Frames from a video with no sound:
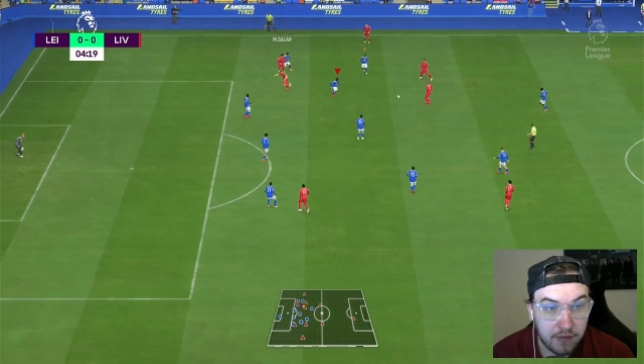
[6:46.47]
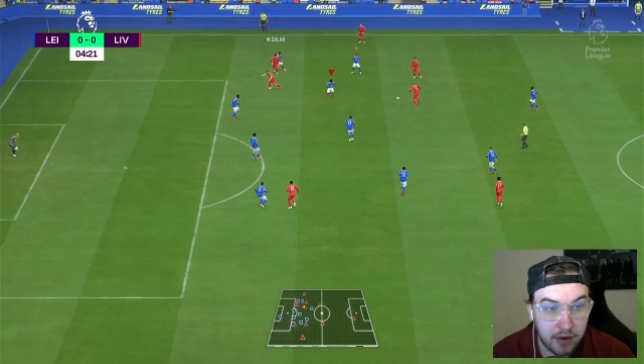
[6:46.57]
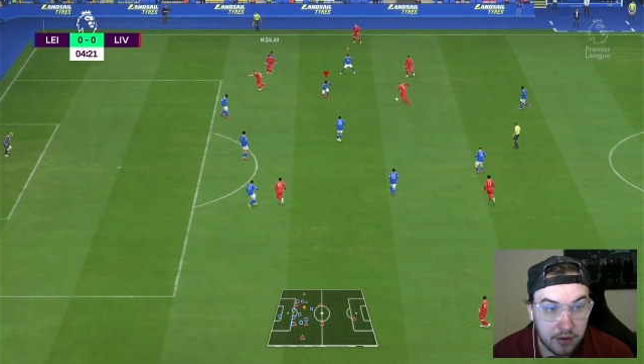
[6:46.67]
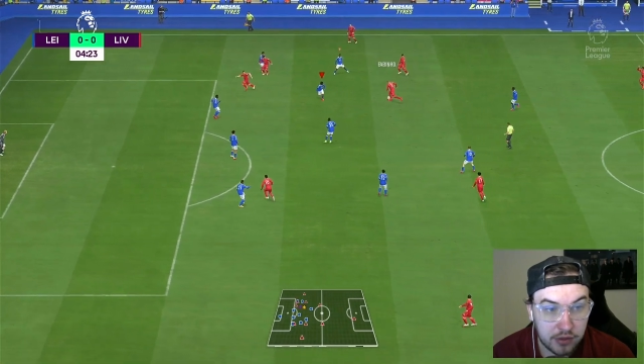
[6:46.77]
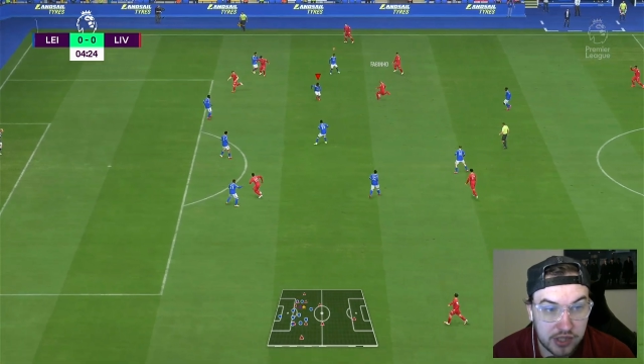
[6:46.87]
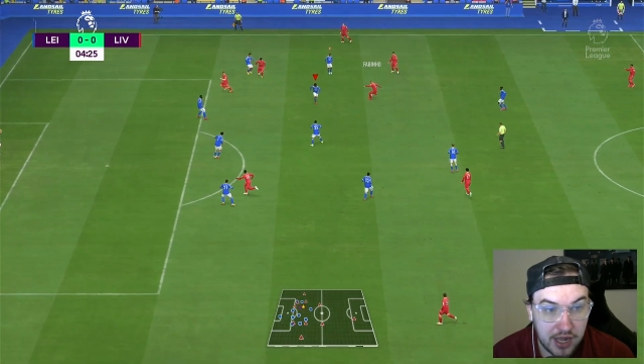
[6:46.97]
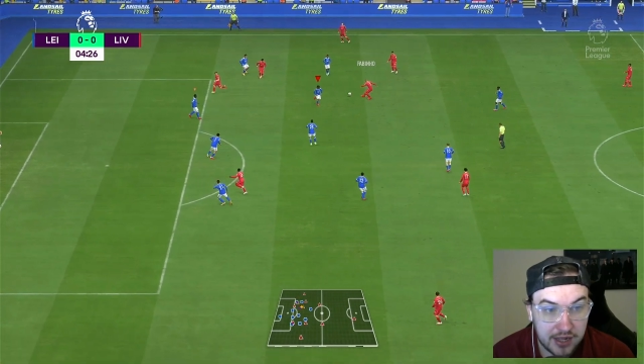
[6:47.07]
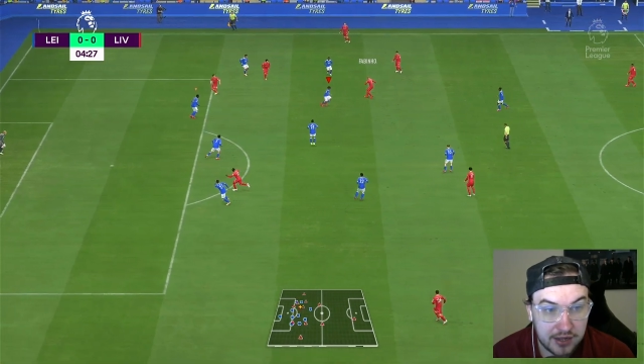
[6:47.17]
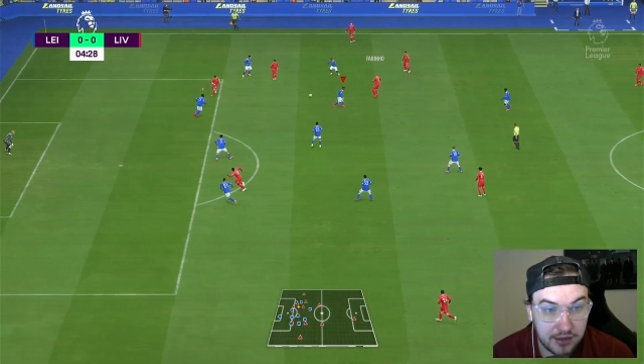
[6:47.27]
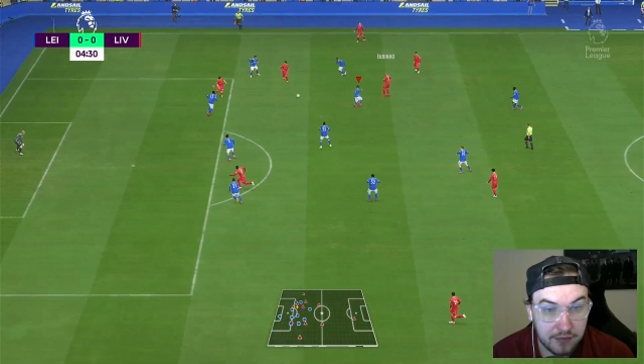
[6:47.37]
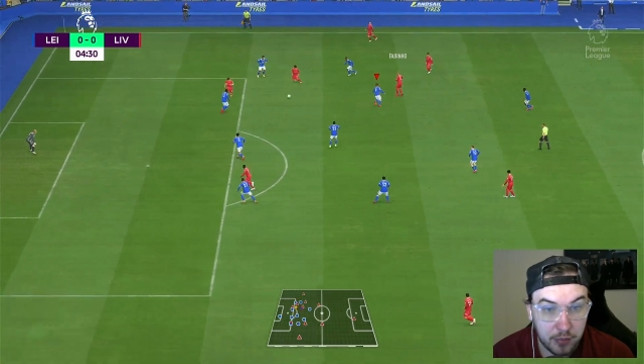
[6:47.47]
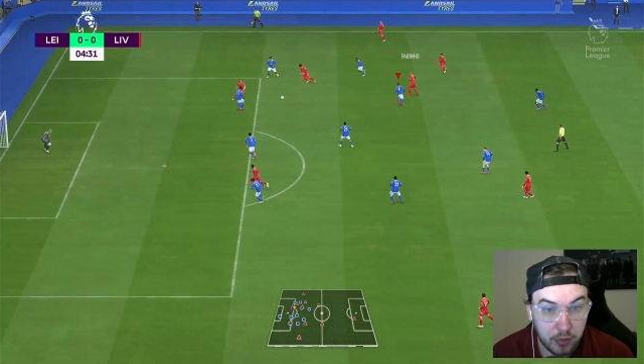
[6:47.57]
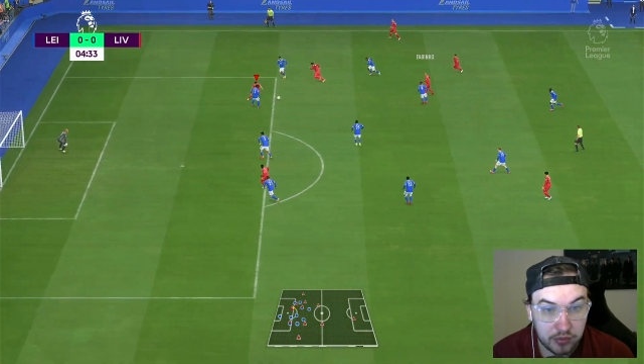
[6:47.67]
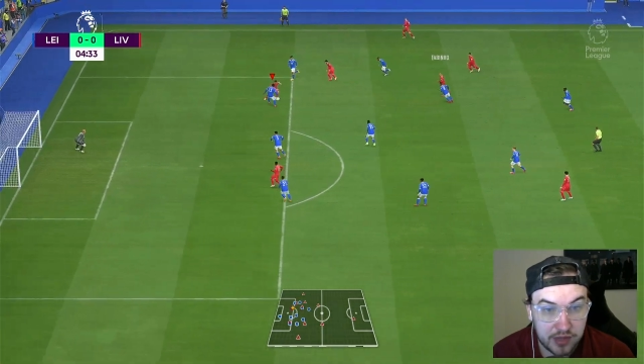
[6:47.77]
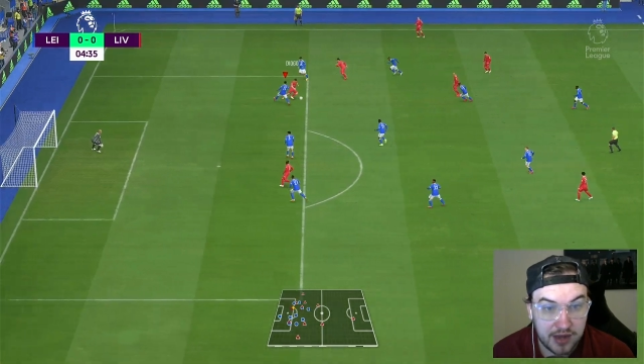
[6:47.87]
very much like
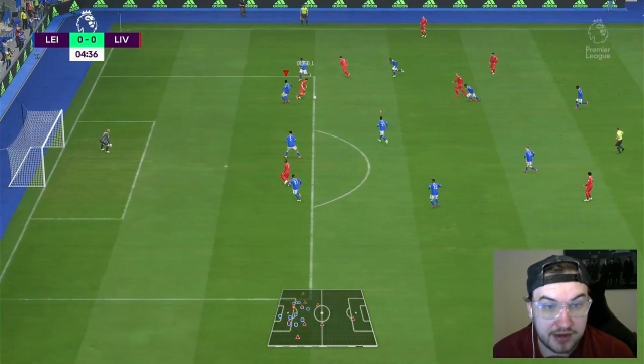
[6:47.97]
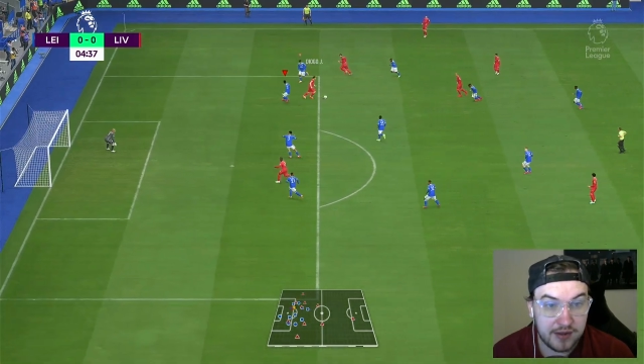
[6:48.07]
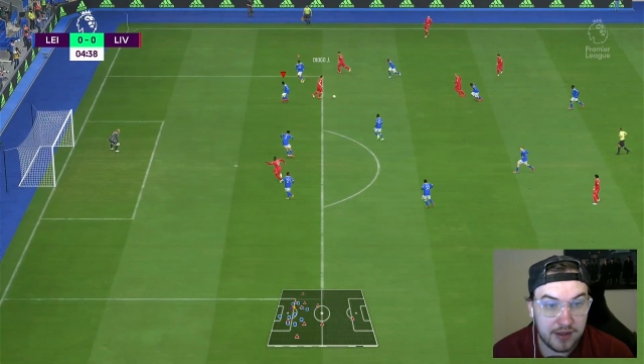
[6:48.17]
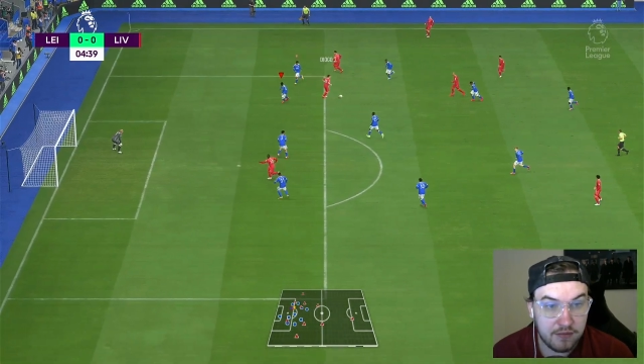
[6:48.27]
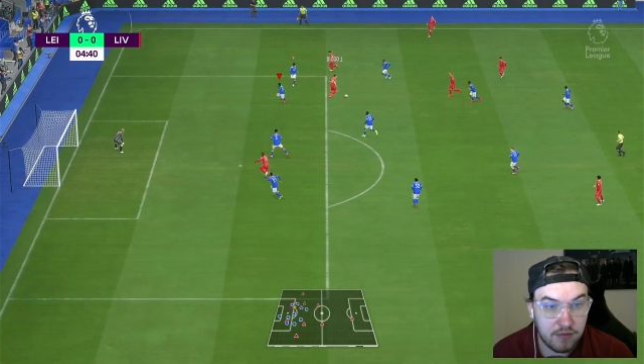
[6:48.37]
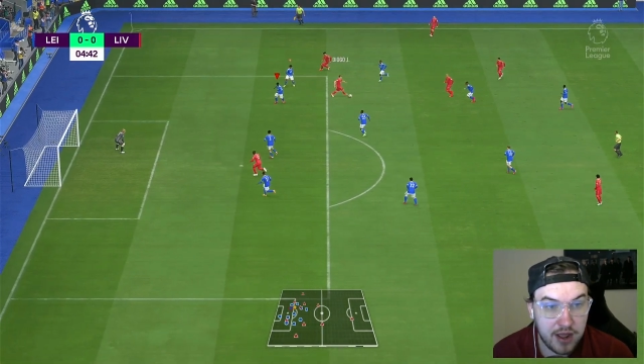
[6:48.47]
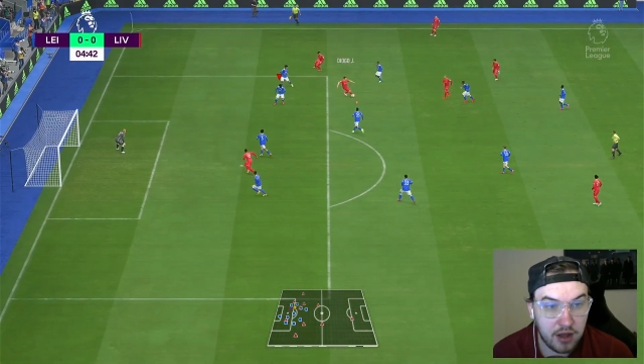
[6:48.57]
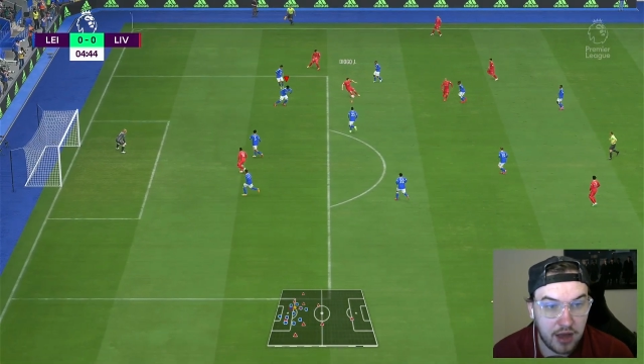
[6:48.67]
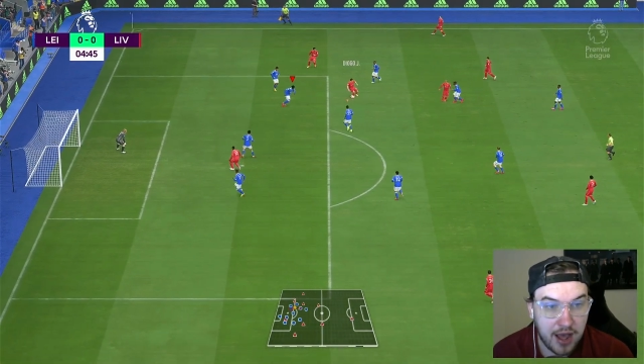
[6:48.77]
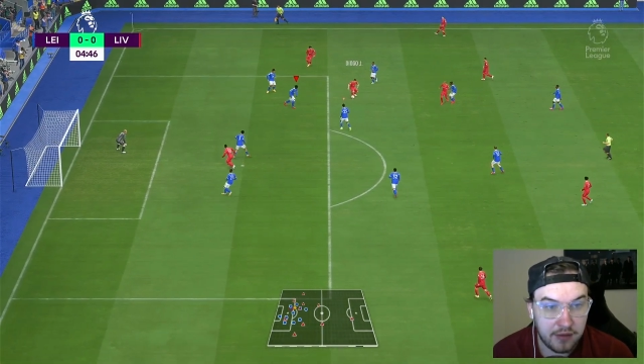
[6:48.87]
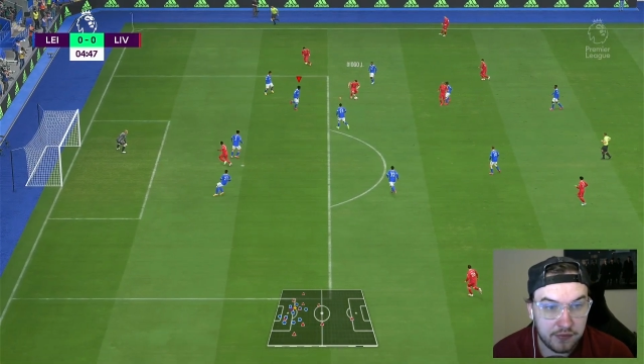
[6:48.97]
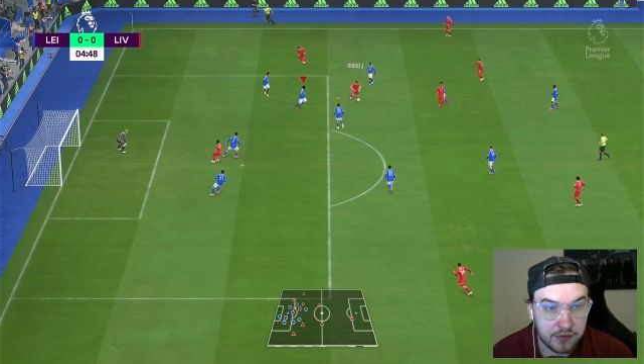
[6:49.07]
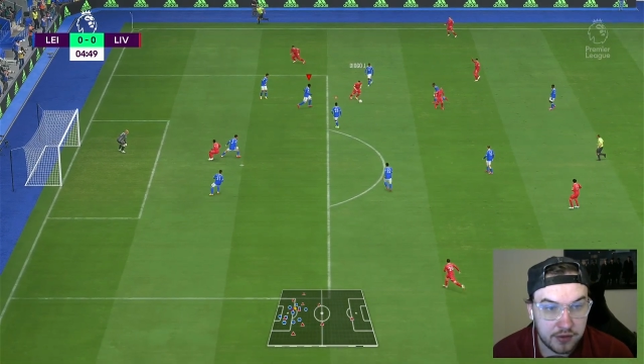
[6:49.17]
Liverpool did in real life.